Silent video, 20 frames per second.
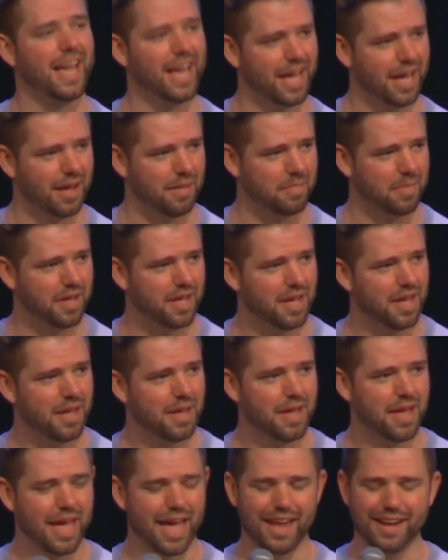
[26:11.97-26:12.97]

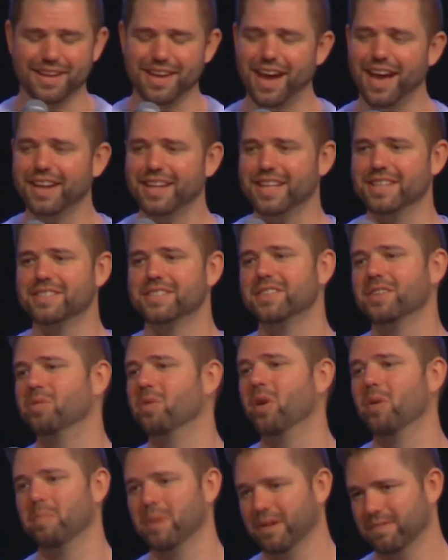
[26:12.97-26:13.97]
am, and God gets to
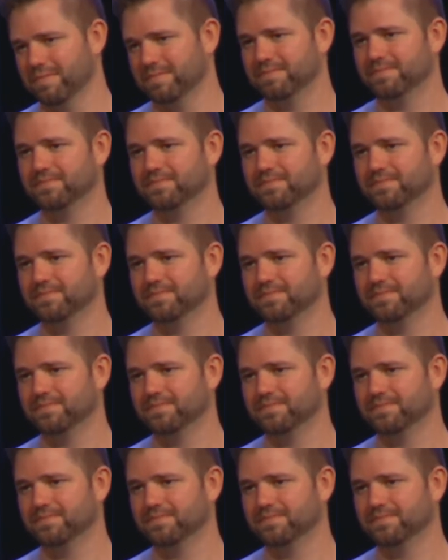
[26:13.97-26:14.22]
grow me.